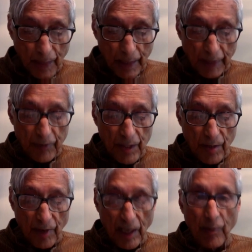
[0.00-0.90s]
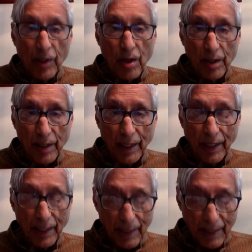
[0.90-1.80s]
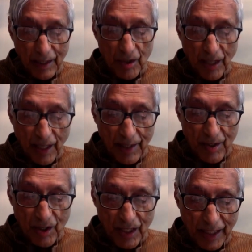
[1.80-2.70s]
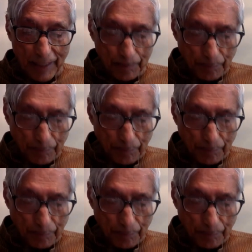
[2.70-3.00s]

lived in the railway colony in Jalandhar city.